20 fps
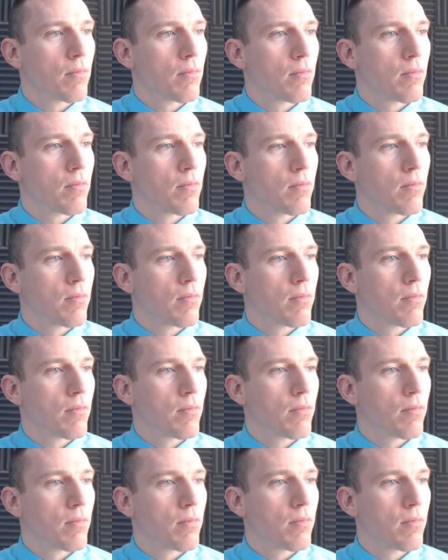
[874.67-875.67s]

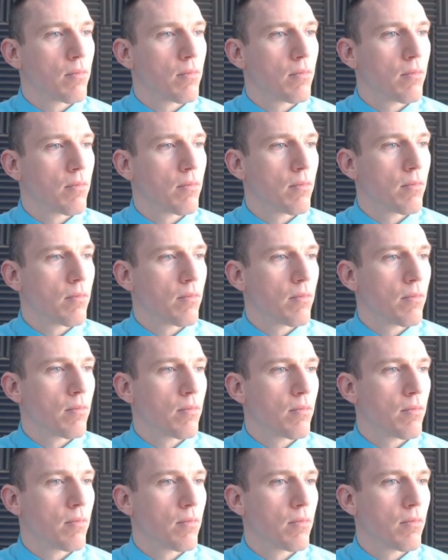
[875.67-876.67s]

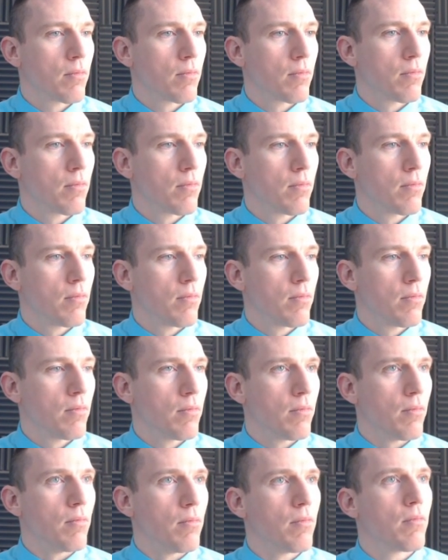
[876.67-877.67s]

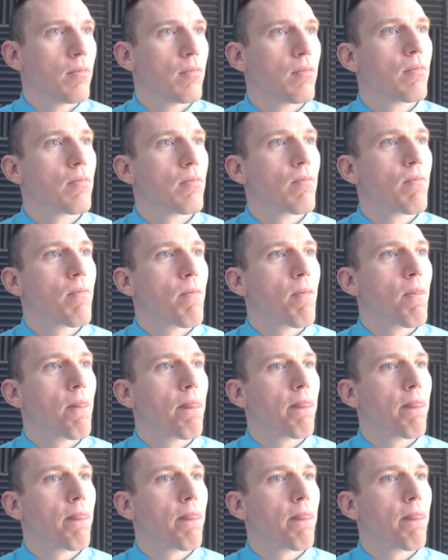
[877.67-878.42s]
Nobody speaks.